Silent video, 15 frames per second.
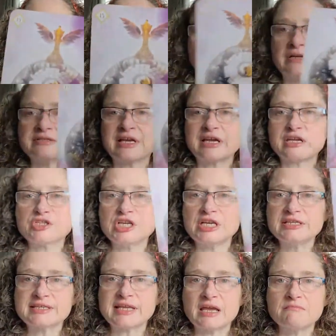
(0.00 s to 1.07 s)
It's like a
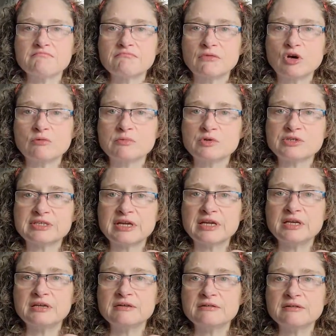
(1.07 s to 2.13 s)
chess game almost,
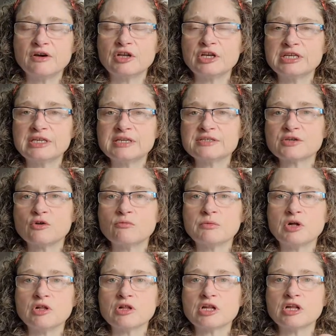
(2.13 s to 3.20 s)
hey? On a disco
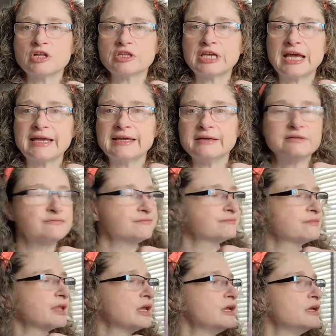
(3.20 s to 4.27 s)
ball called Gaia.
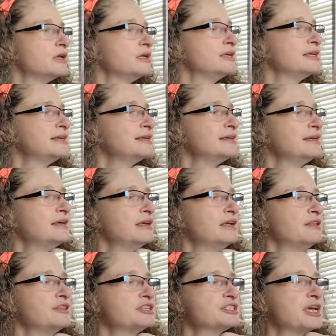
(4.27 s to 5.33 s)

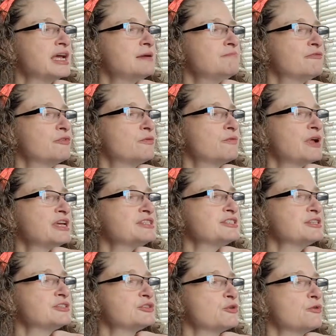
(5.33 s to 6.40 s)
The time for rest
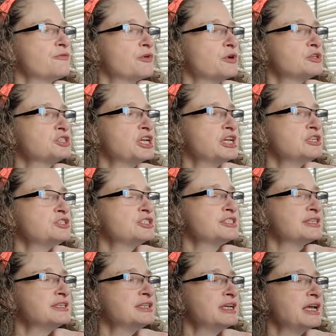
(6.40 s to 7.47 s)
is over. Change is
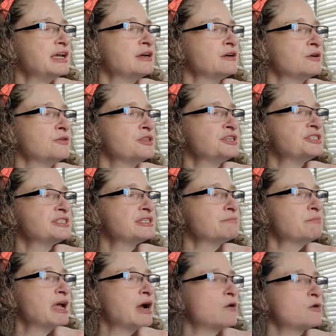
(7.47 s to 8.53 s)
in the air. This is a
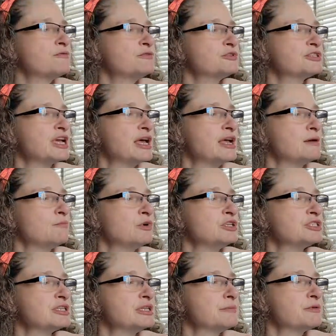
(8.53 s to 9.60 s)
powerful time when
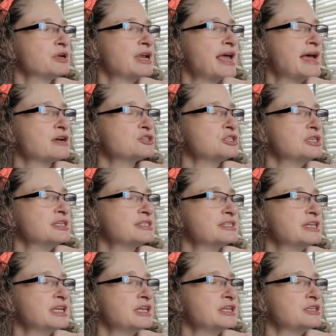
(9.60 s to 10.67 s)
deliberate action is
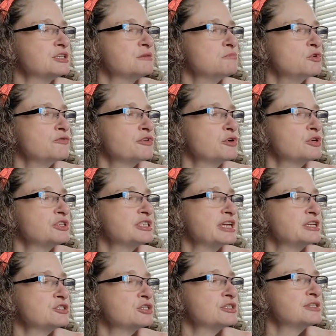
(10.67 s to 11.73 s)
needed to move your
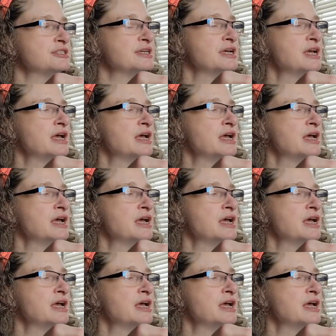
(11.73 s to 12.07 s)
intentions